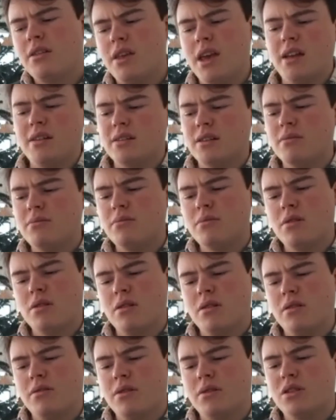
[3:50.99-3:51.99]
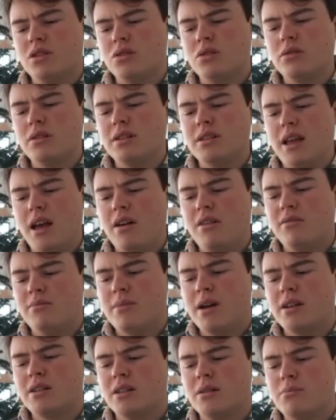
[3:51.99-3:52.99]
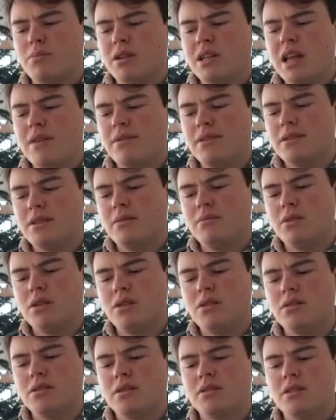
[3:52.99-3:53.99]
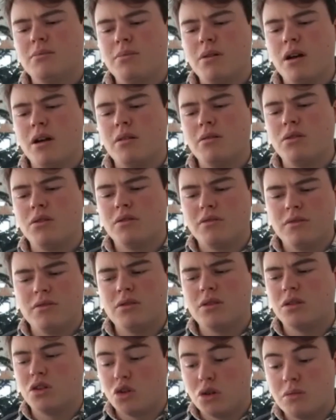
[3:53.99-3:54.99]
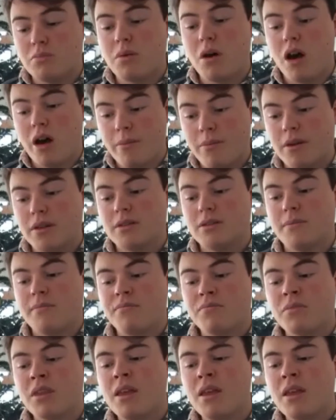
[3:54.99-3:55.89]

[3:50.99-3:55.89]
They had some of the strongest elf magic, but never seemed to use it to good purpose.